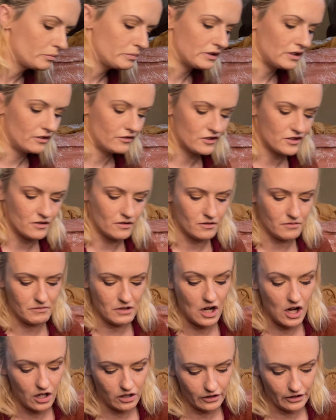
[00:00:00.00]
bit of some
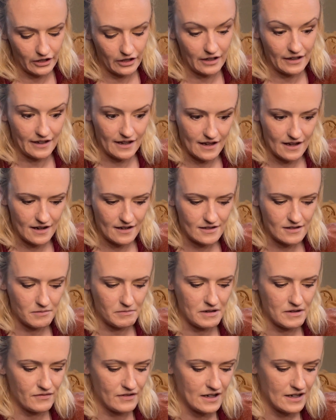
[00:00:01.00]
color again to
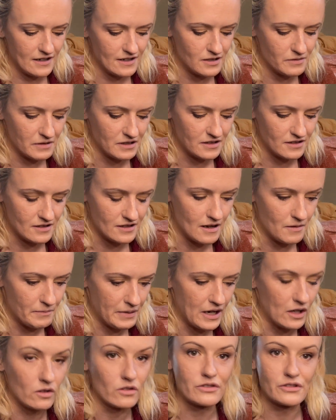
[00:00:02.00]
my face because I'm
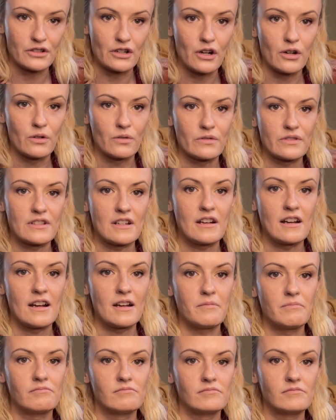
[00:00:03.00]
pale as a ghost and
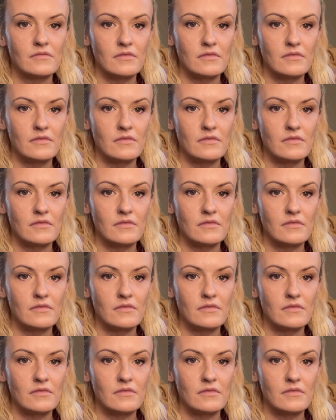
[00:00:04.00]
I'm